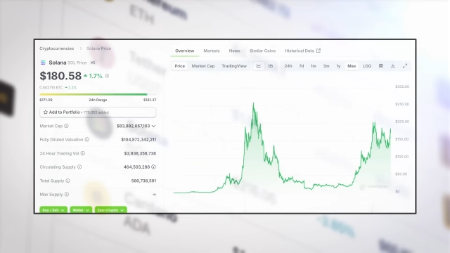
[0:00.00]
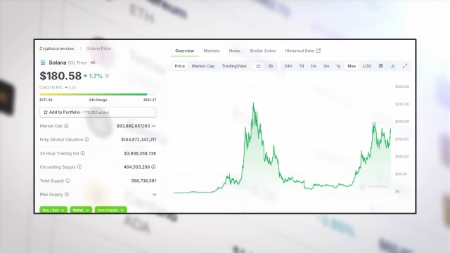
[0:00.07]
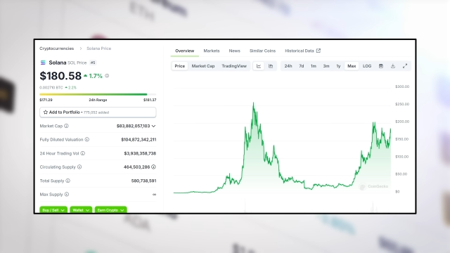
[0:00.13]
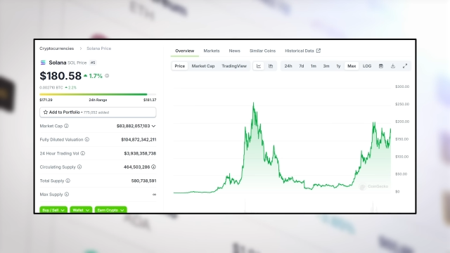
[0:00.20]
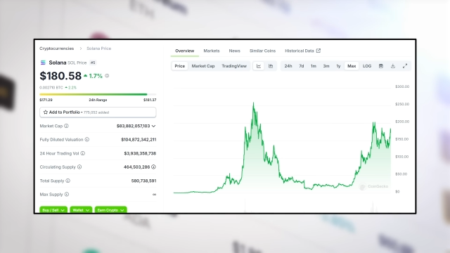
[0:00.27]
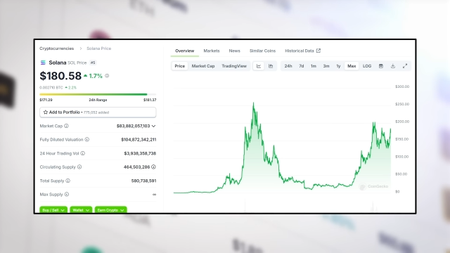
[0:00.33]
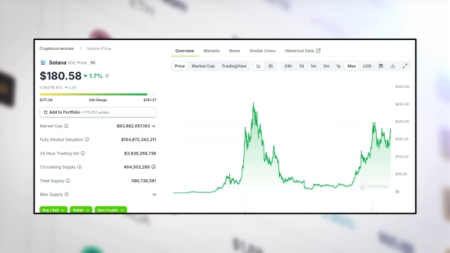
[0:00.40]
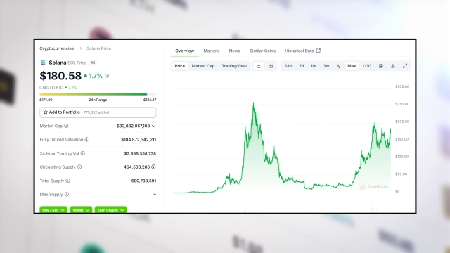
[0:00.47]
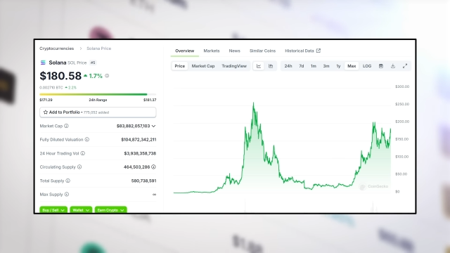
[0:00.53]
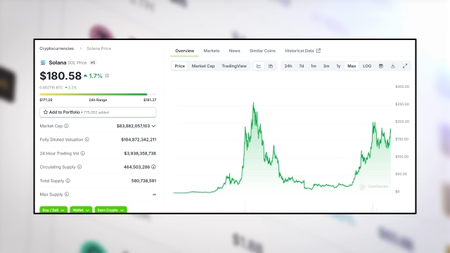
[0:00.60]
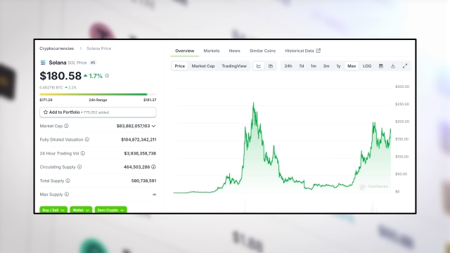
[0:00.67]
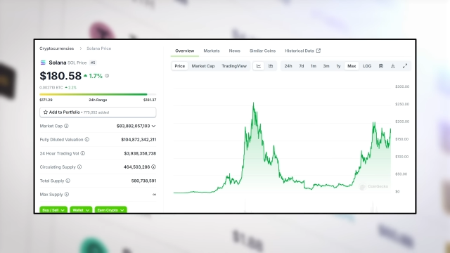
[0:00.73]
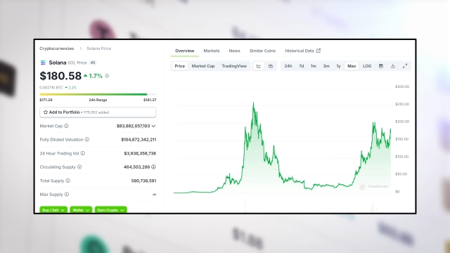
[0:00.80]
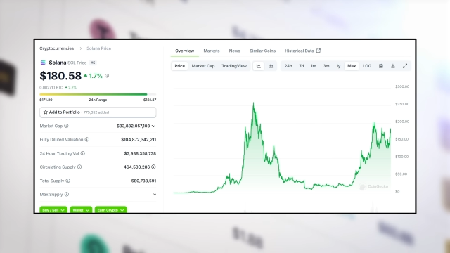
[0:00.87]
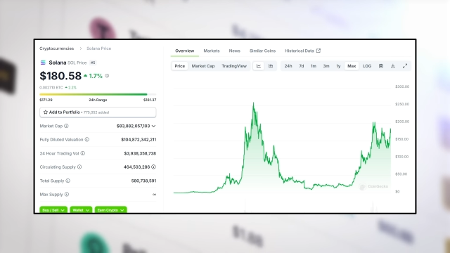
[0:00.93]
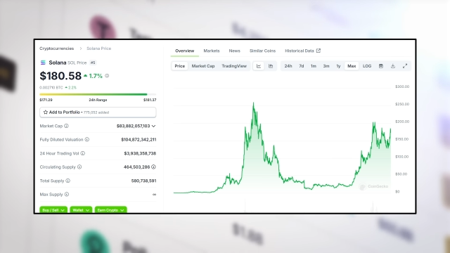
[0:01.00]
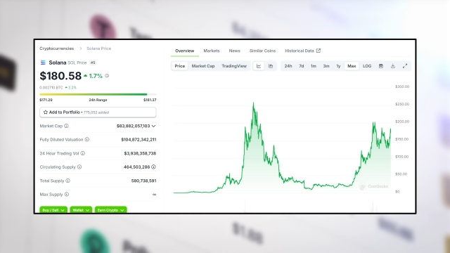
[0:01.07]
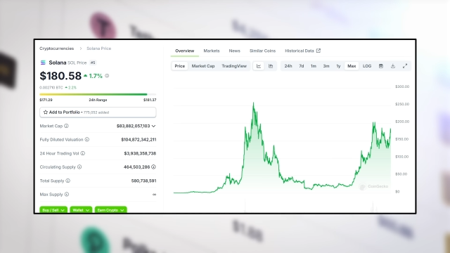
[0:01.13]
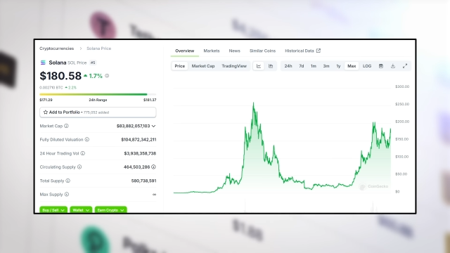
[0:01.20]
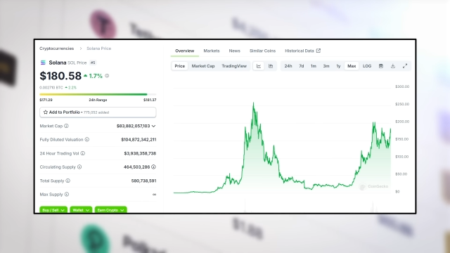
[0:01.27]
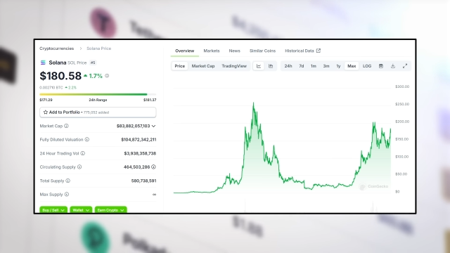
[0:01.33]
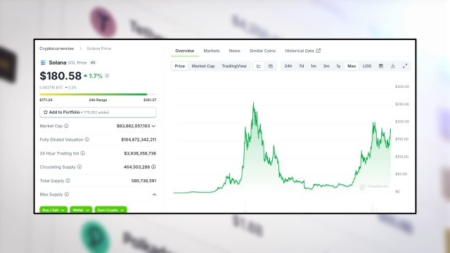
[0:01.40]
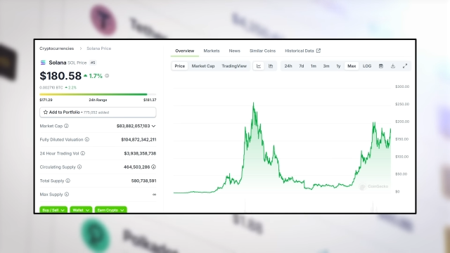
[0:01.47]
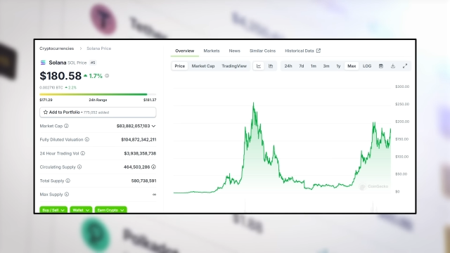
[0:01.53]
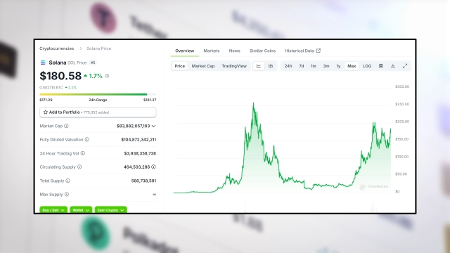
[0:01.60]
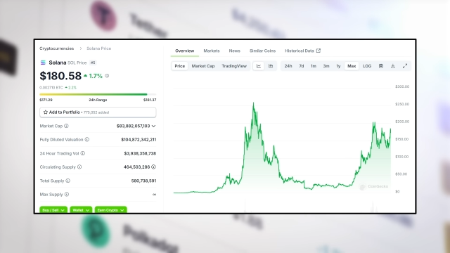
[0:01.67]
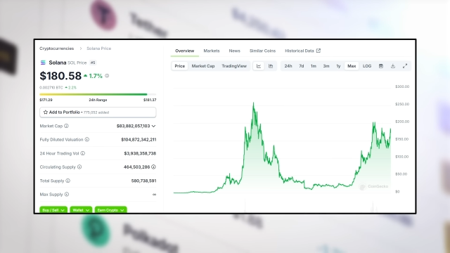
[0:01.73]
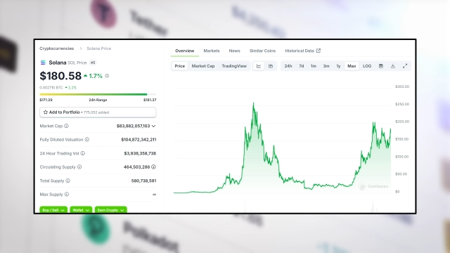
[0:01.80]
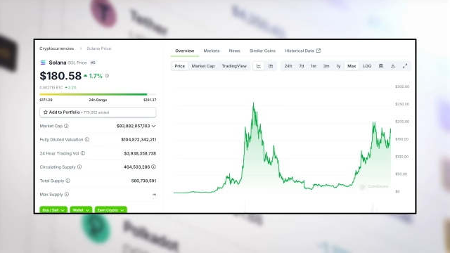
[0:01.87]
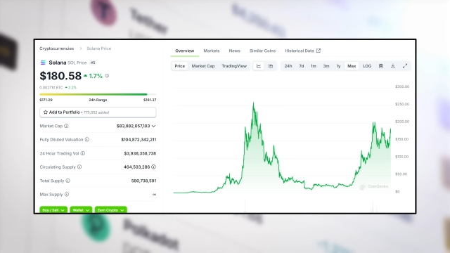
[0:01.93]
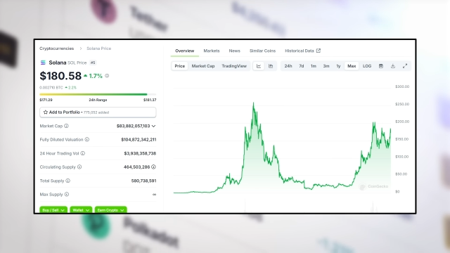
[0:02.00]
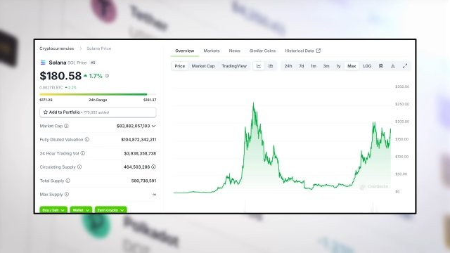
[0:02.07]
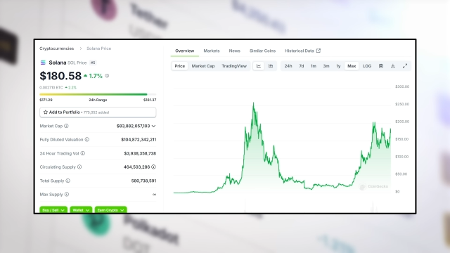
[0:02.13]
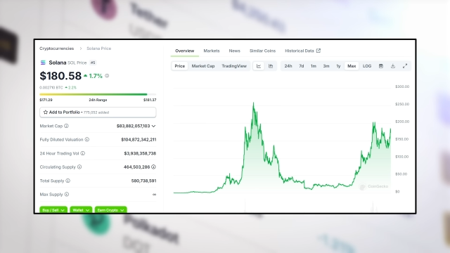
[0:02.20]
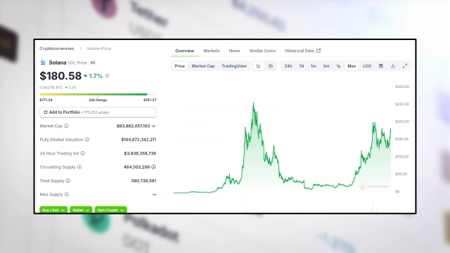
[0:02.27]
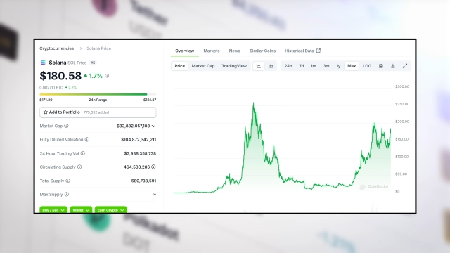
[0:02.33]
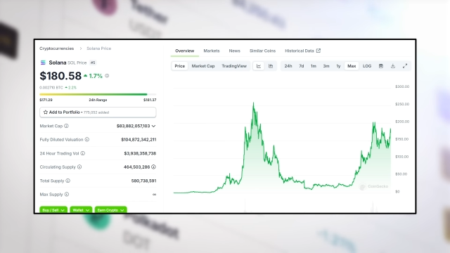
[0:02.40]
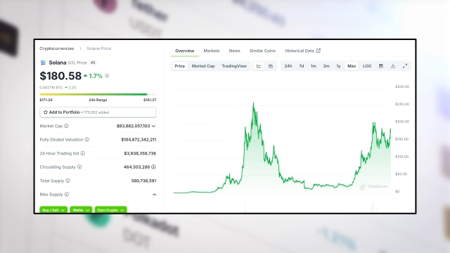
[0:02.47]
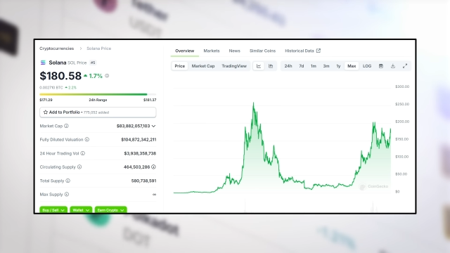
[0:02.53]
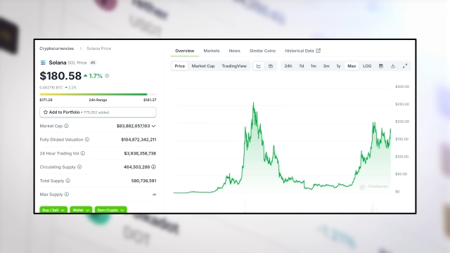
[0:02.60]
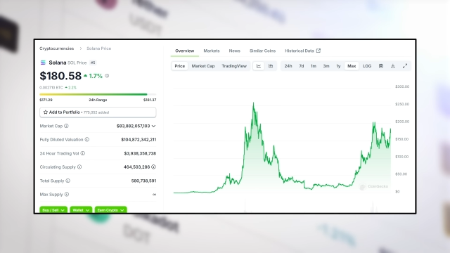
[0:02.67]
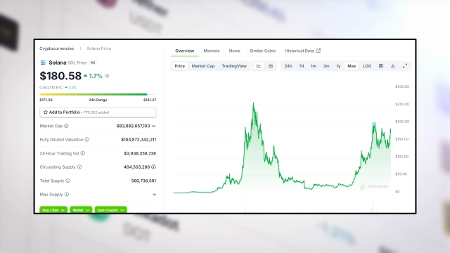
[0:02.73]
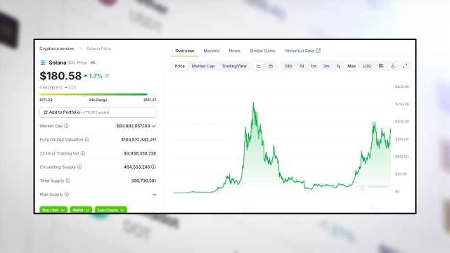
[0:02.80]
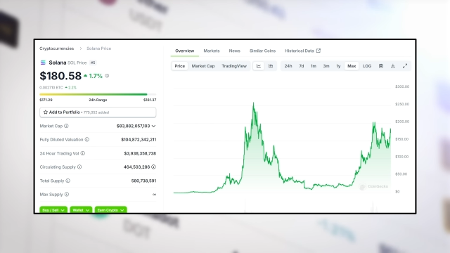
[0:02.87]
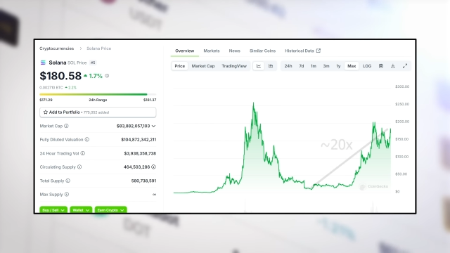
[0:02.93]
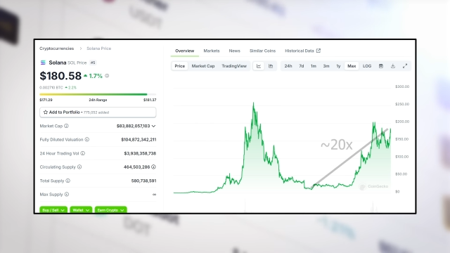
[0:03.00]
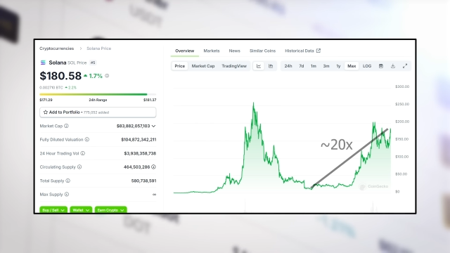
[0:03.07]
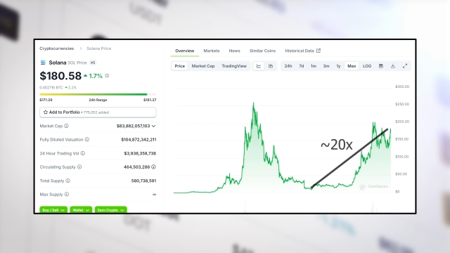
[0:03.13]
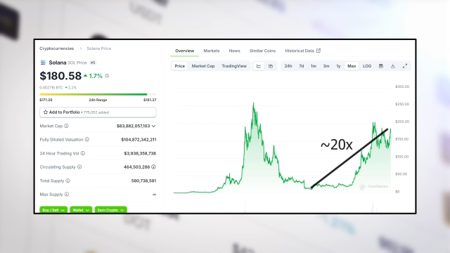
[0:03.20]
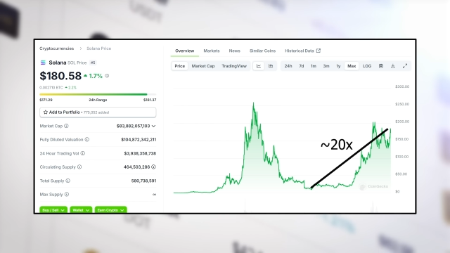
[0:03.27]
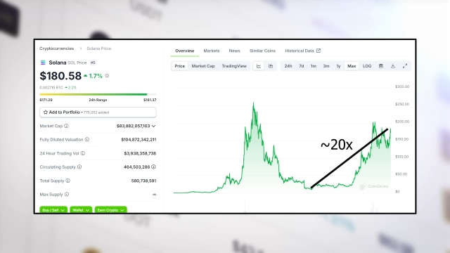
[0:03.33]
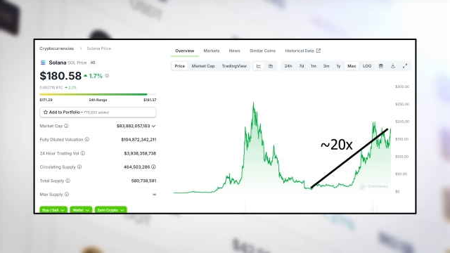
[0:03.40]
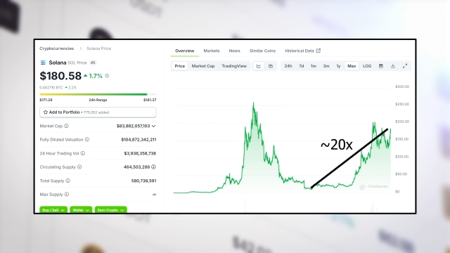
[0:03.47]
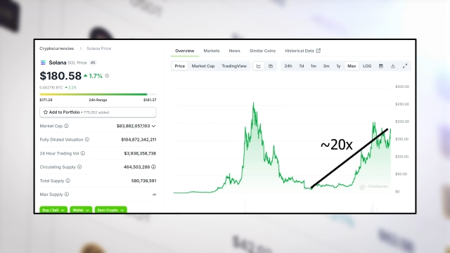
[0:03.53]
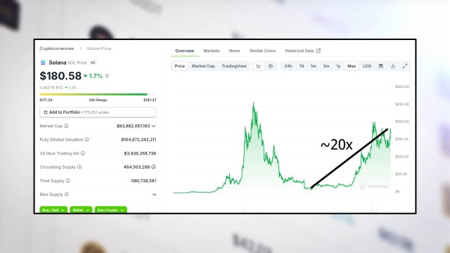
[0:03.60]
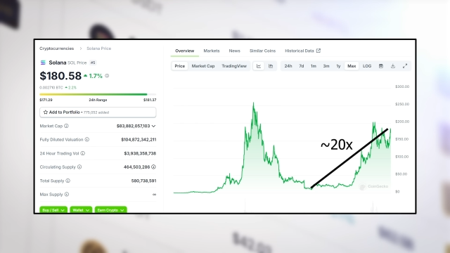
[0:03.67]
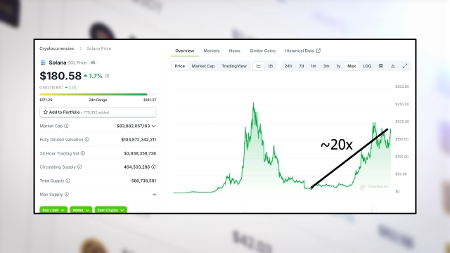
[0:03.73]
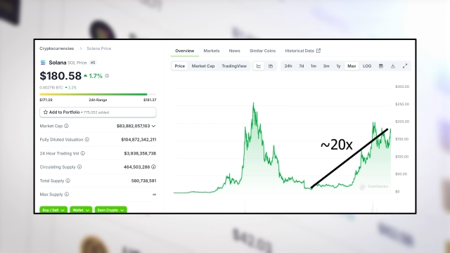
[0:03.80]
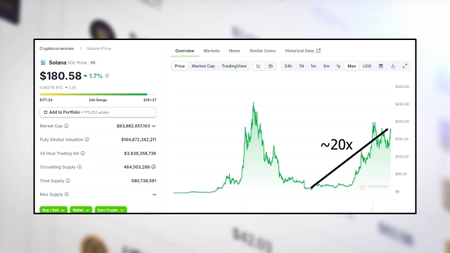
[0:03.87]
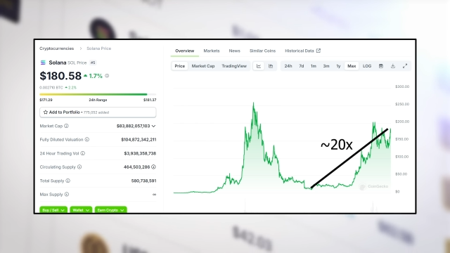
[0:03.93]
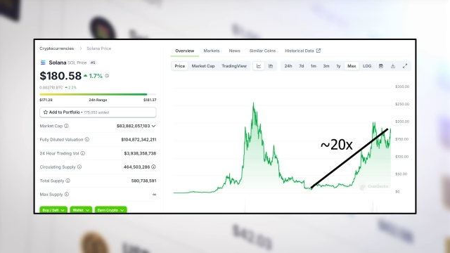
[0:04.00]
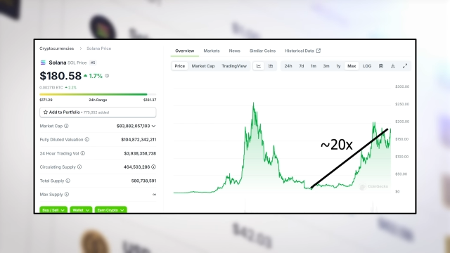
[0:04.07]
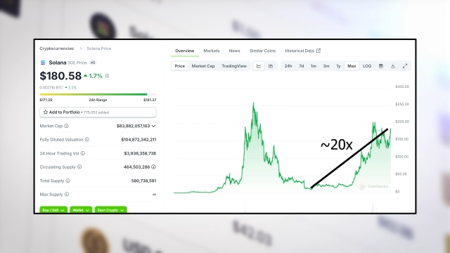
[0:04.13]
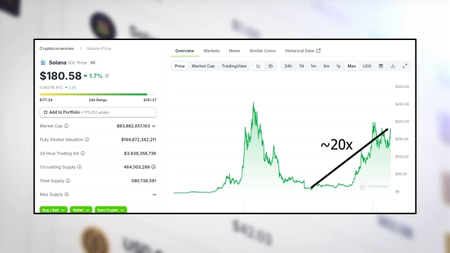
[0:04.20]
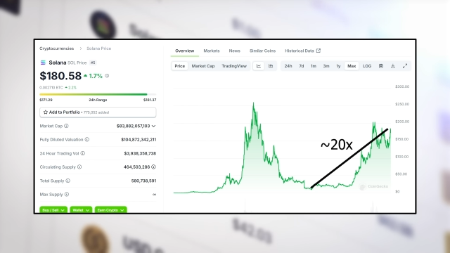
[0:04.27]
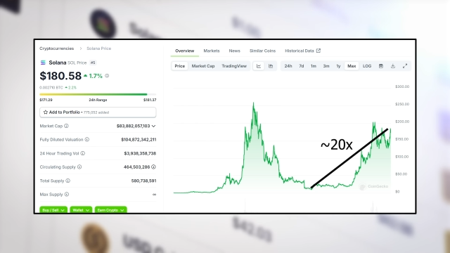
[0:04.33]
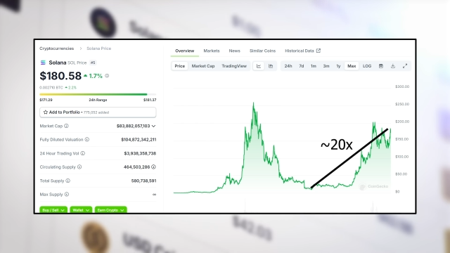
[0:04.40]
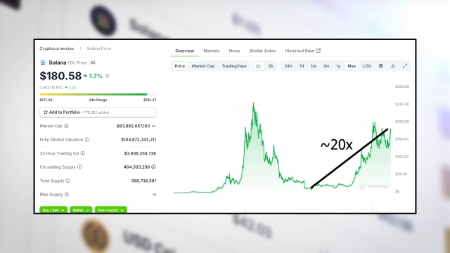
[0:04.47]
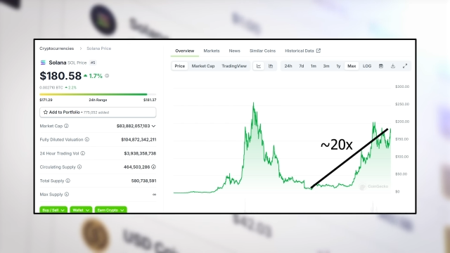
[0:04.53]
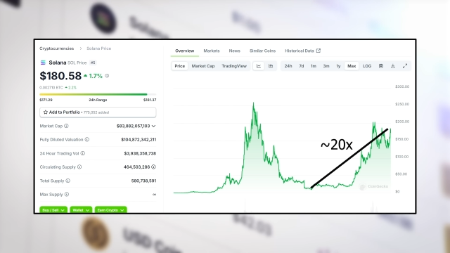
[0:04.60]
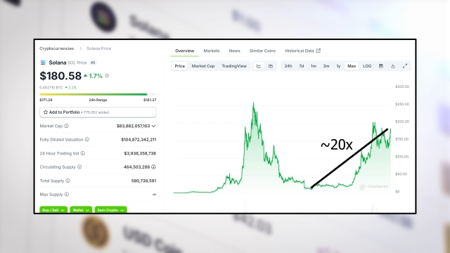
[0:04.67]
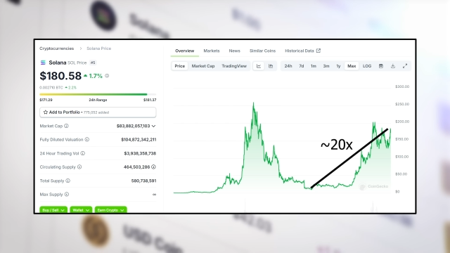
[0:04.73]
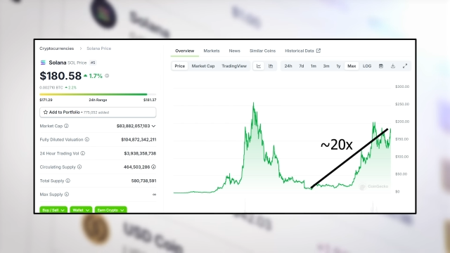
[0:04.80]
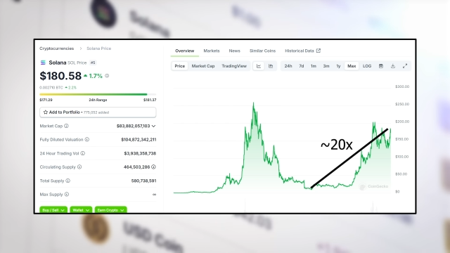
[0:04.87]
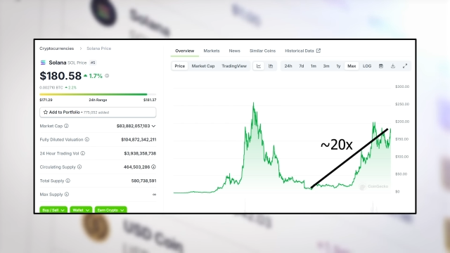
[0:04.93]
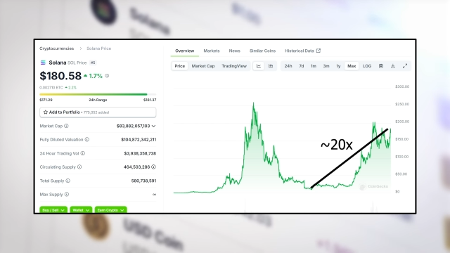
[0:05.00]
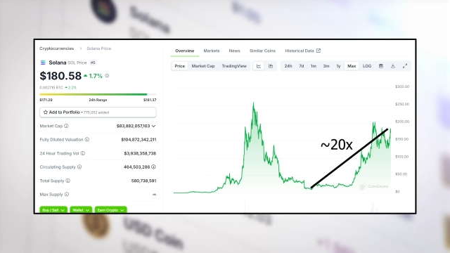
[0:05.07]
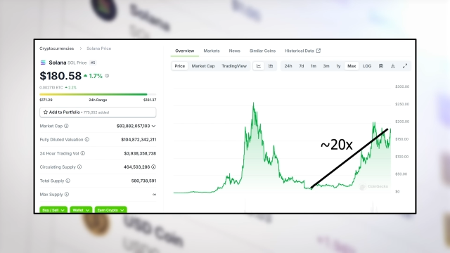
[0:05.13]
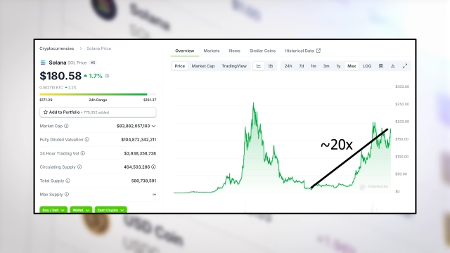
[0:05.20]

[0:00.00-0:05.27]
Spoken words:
(no speaker visible)